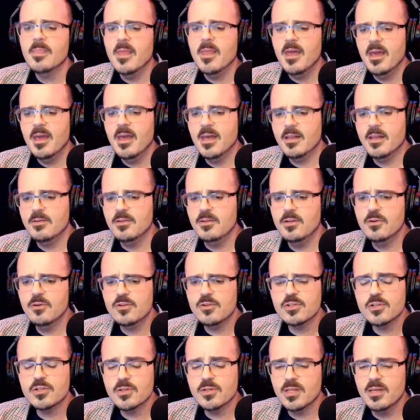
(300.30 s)
And
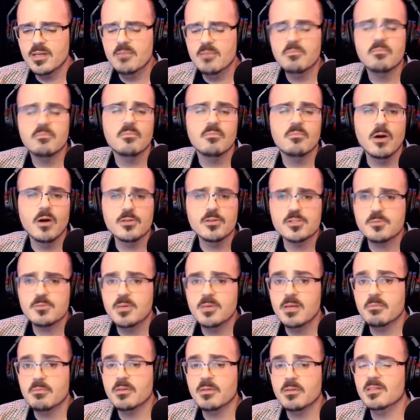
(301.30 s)
usually most
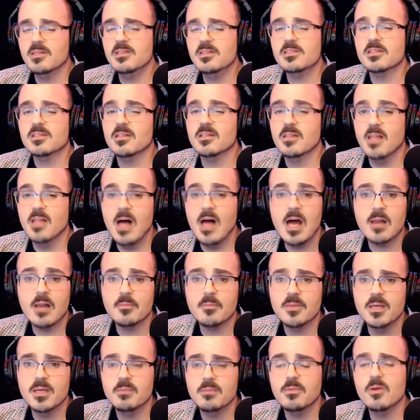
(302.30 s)
people, at least a lot of
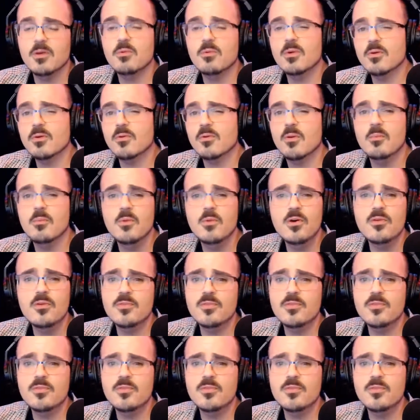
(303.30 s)
people, will remove